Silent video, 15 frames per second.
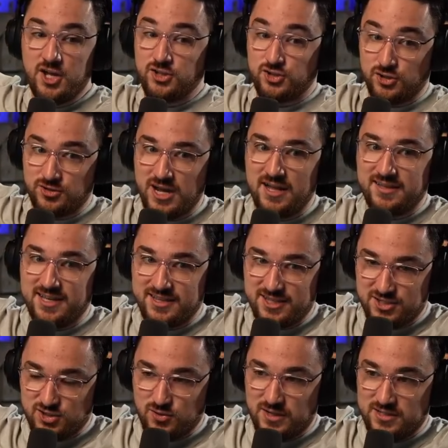do not get
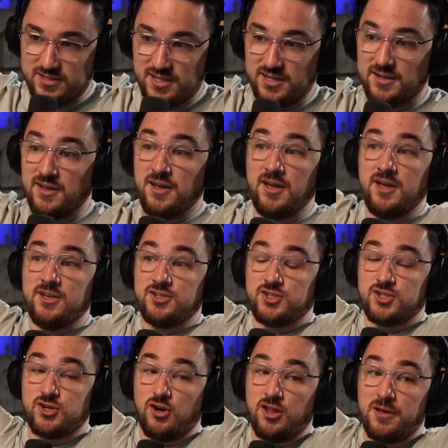this twisted.
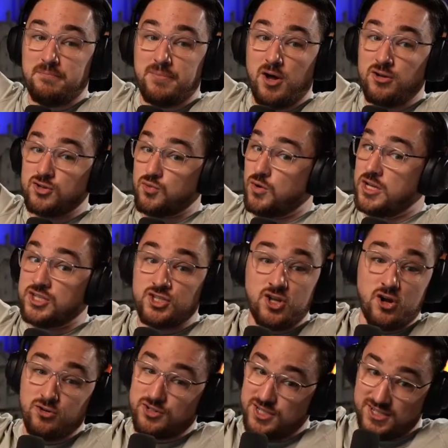Skull and Bones was
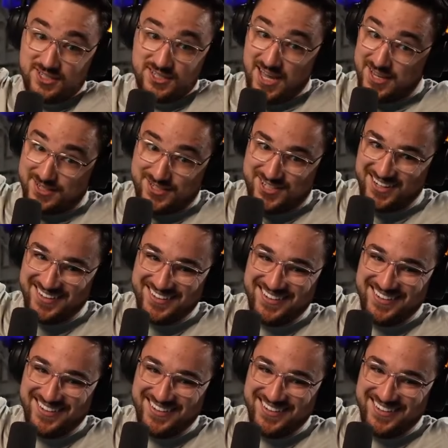no success.